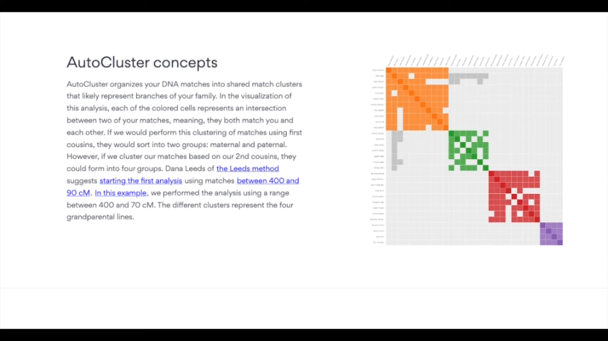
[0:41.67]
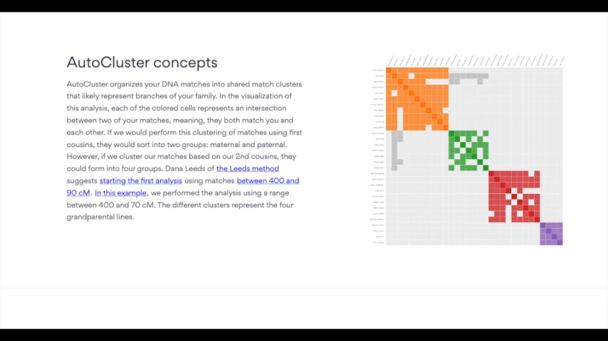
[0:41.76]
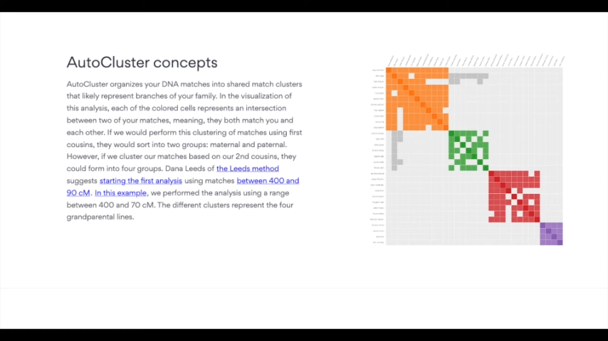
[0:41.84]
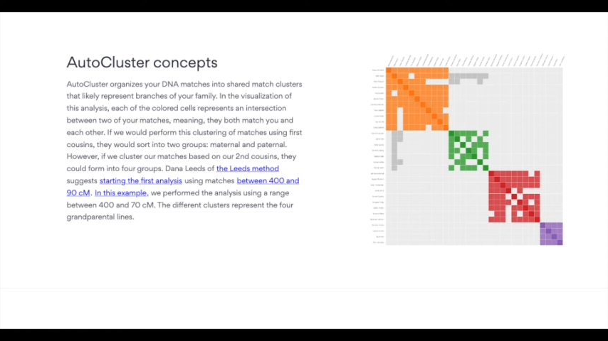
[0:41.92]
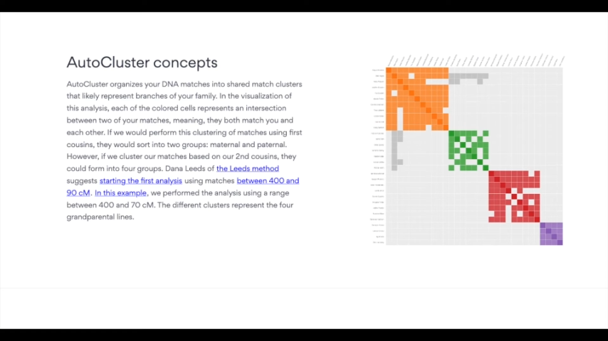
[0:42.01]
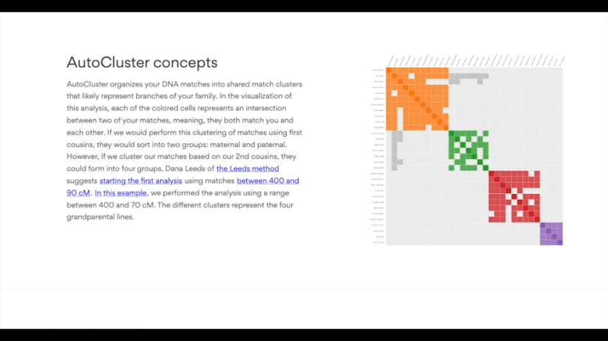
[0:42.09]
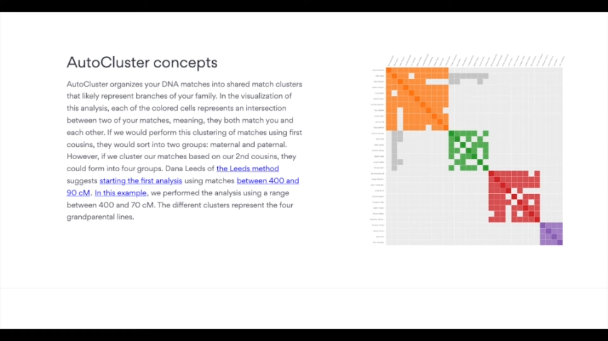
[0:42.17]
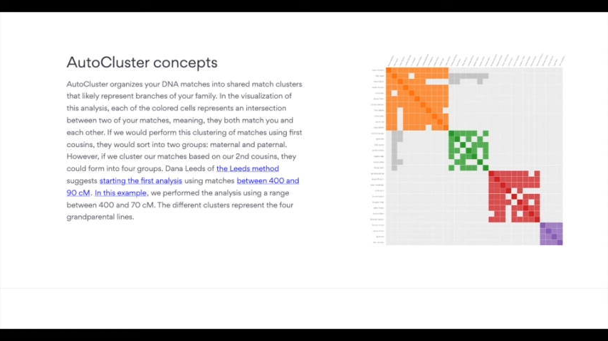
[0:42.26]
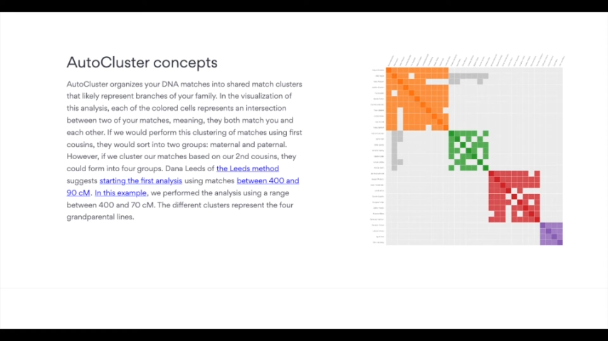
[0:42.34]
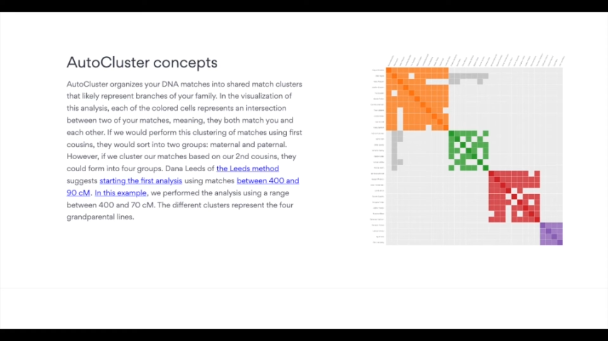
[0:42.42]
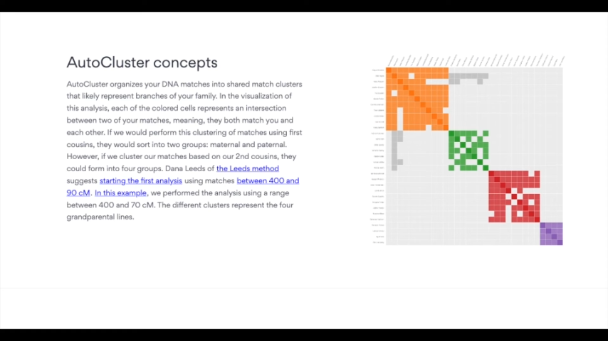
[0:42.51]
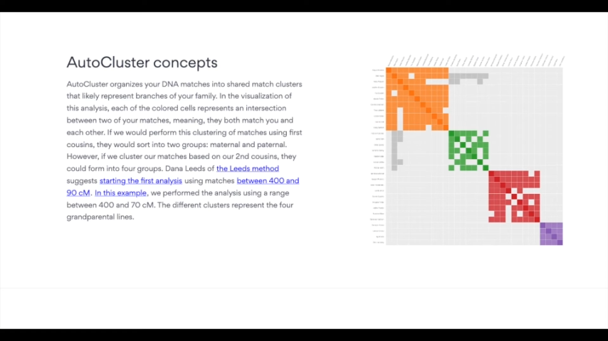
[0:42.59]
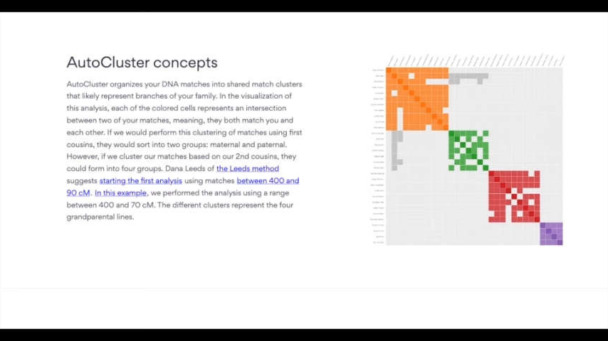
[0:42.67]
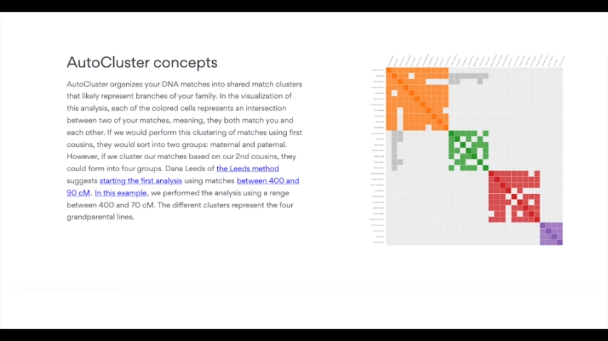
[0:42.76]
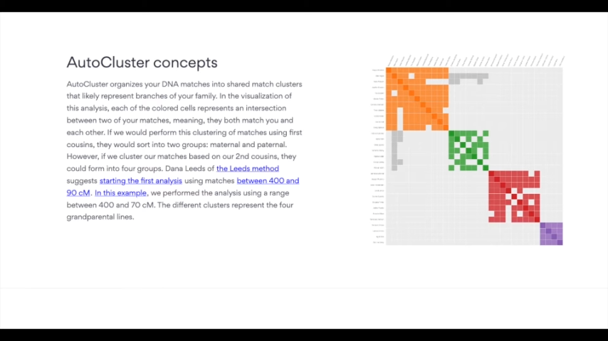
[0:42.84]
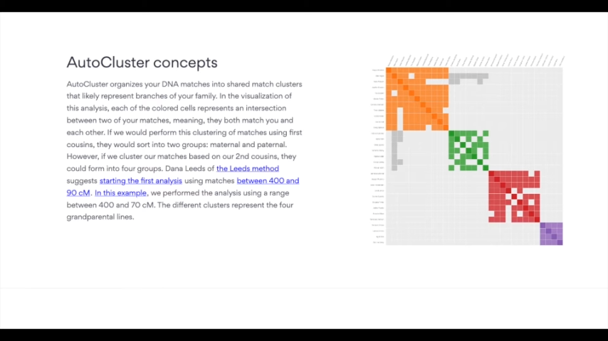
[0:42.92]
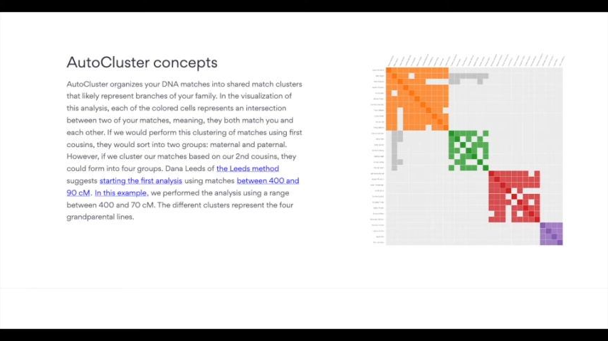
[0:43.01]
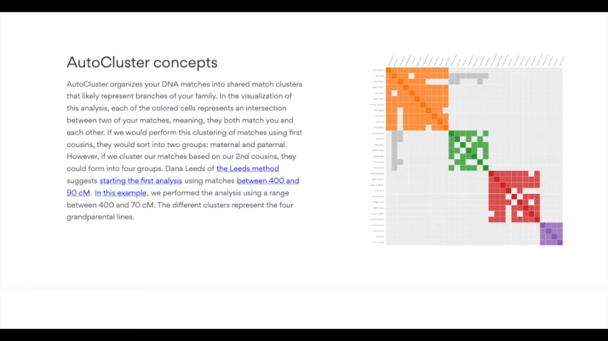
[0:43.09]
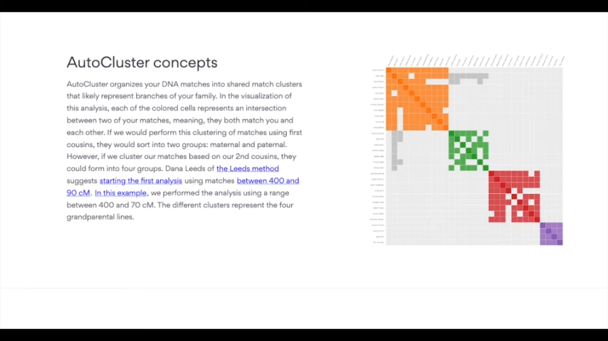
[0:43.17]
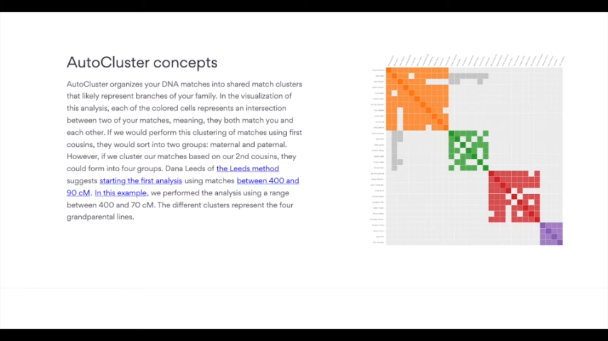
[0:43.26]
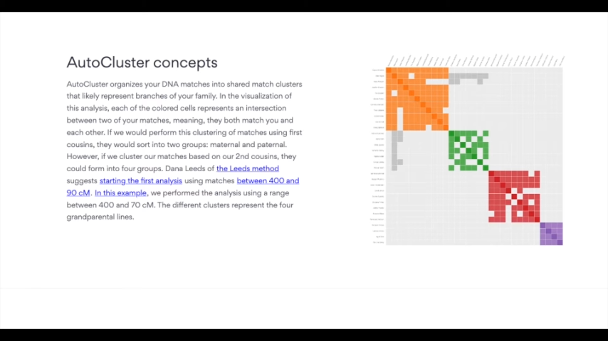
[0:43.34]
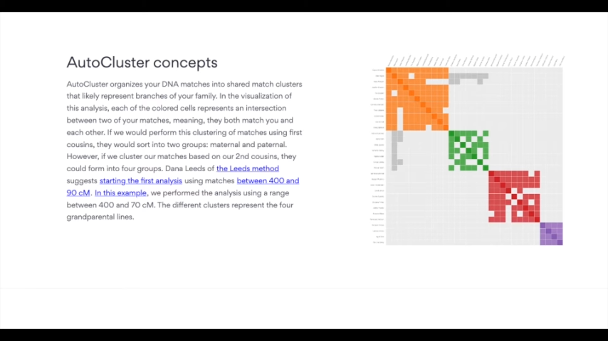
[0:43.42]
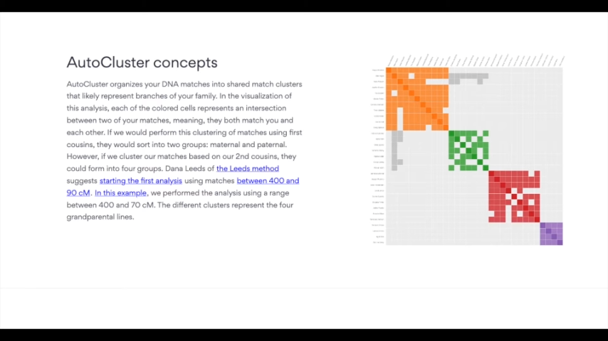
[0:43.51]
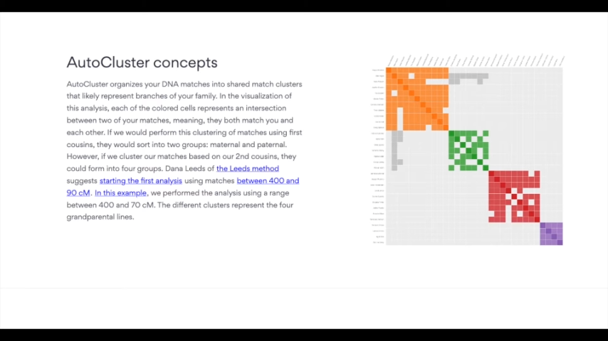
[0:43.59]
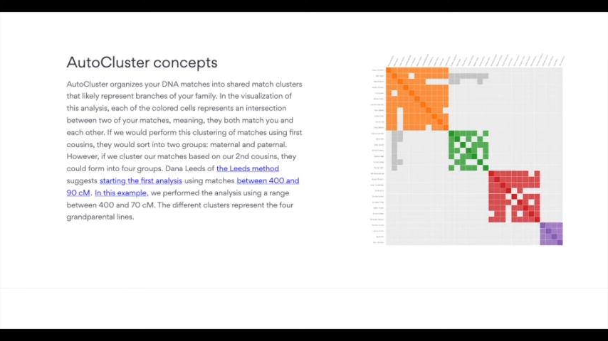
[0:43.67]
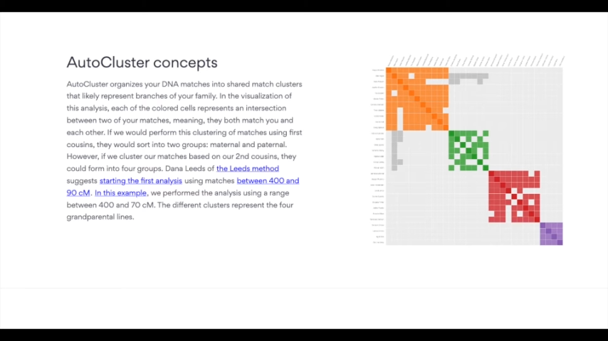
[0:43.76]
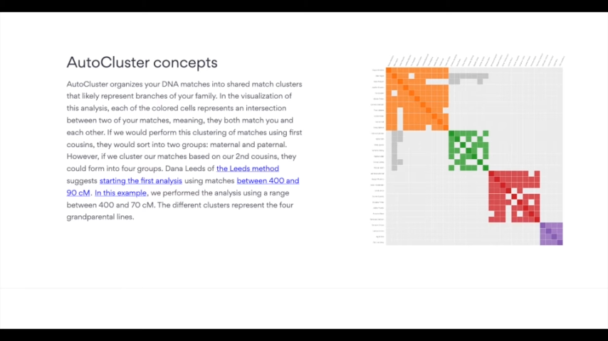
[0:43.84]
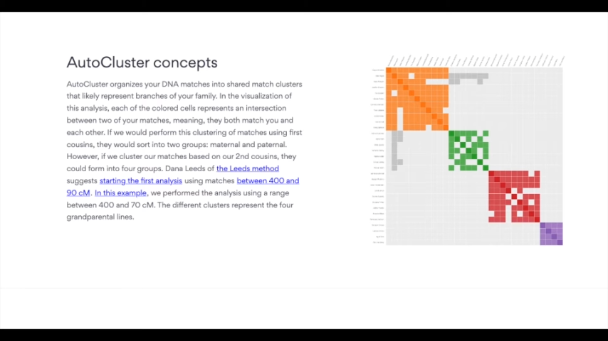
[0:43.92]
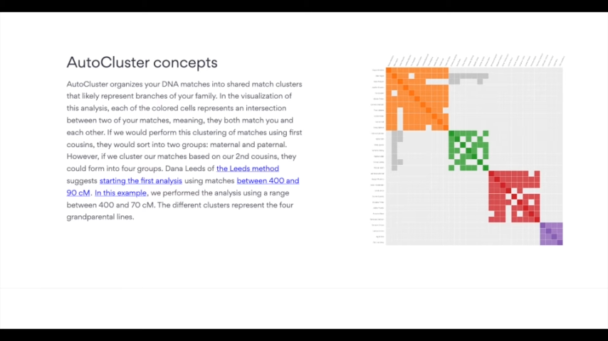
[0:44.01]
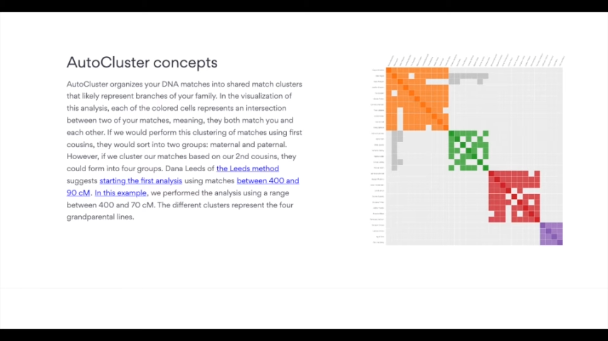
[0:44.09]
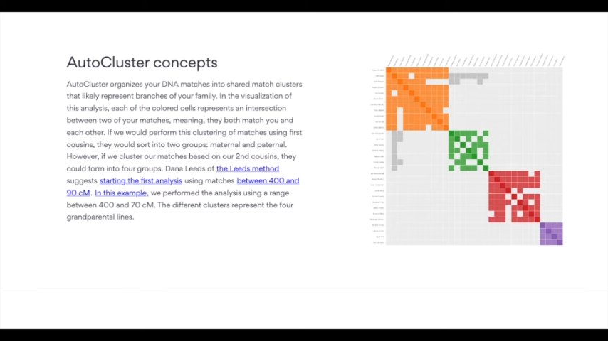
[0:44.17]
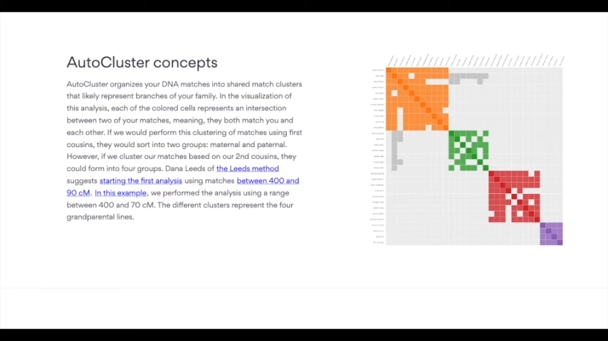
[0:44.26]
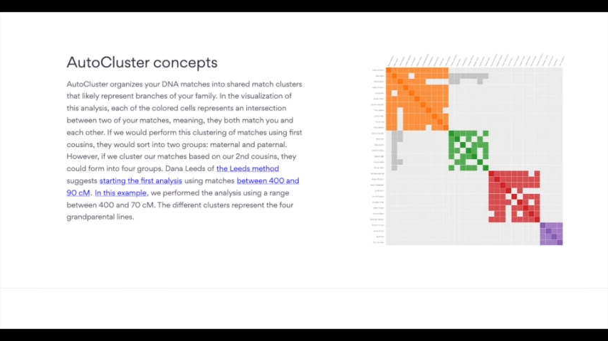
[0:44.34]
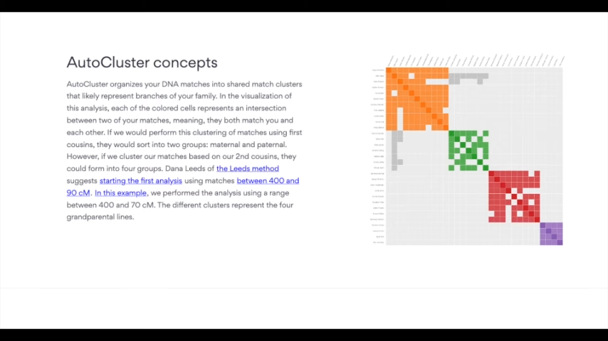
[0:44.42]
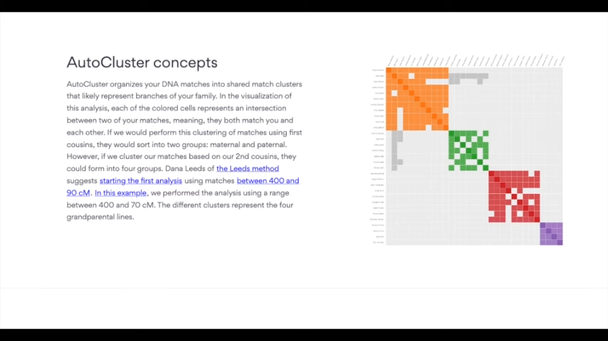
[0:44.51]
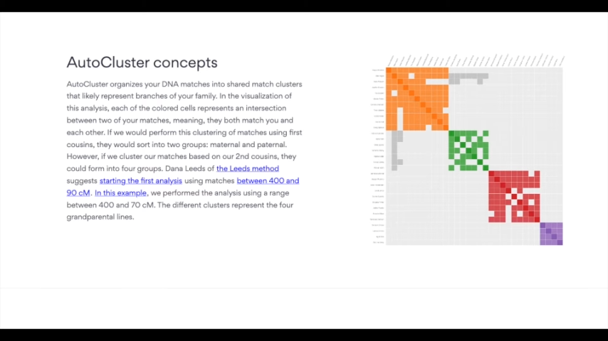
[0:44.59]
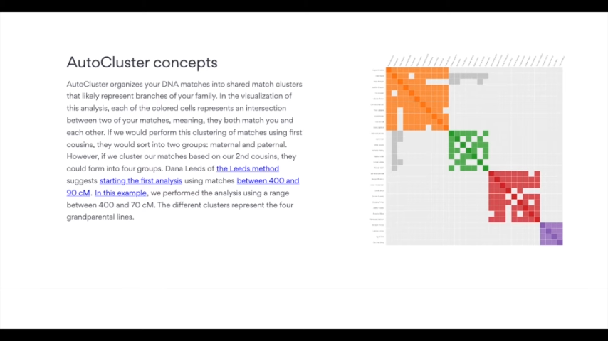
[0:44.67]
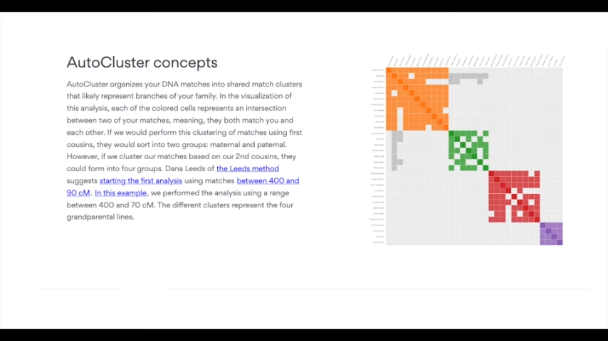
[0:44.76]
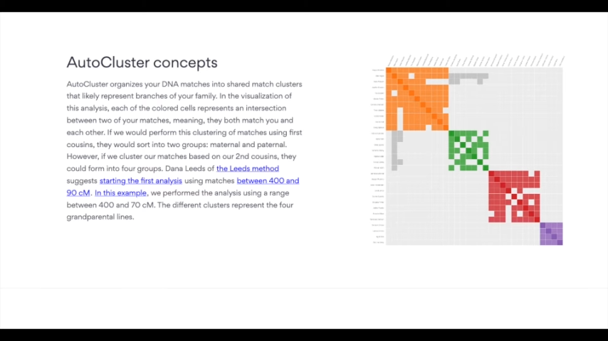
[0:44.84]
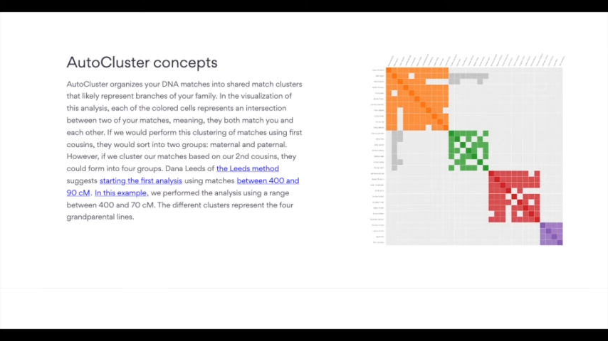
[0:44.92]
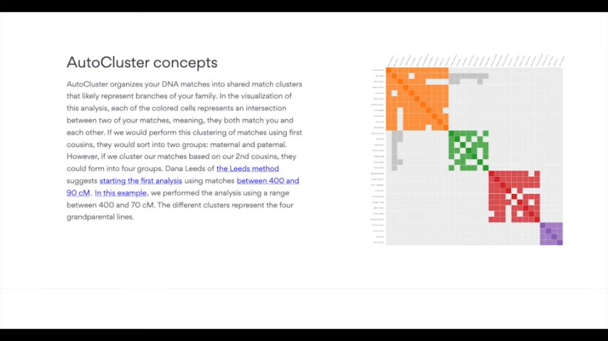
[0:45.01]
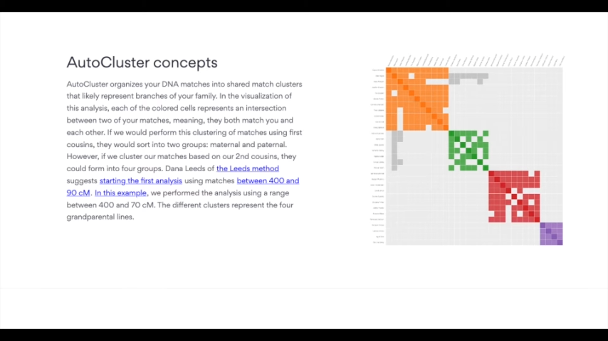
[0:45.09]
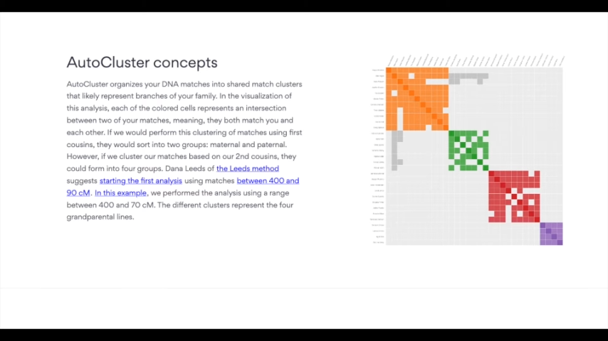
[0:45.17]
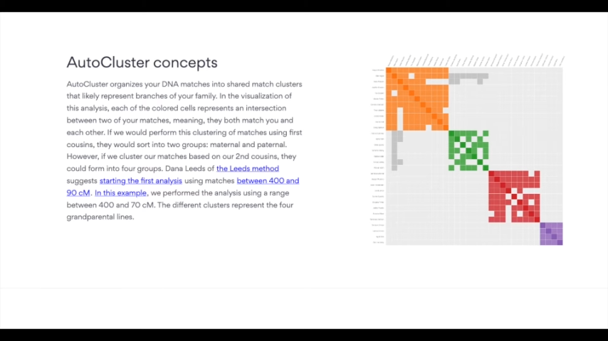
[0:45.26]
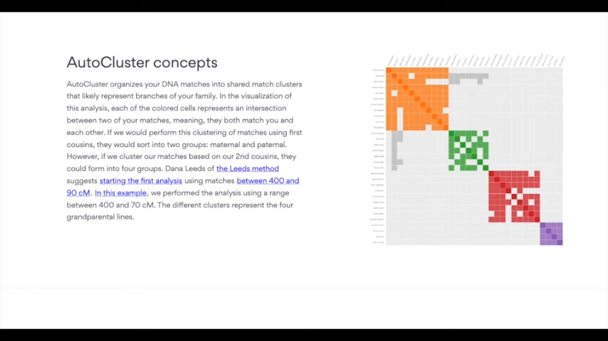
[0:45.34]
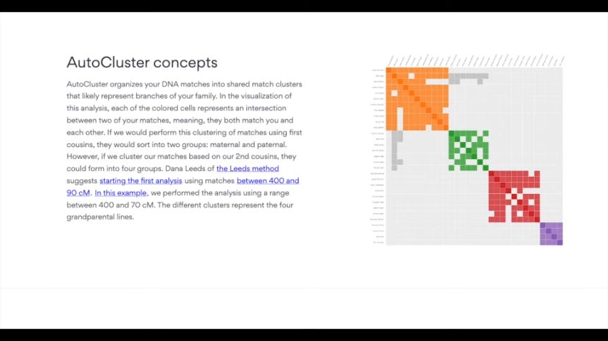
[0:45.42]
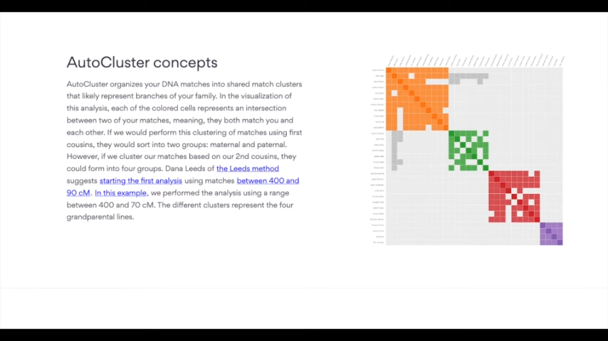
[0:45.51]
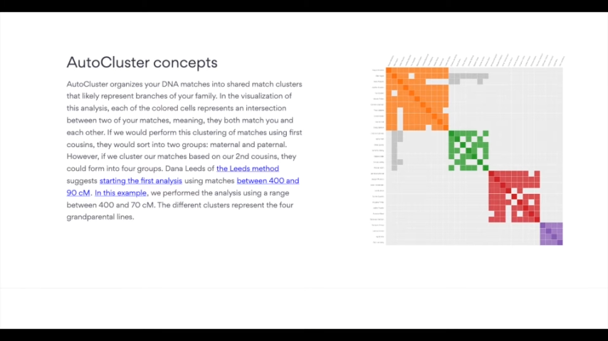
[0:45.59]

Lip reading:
Nobody's mouth can be seen.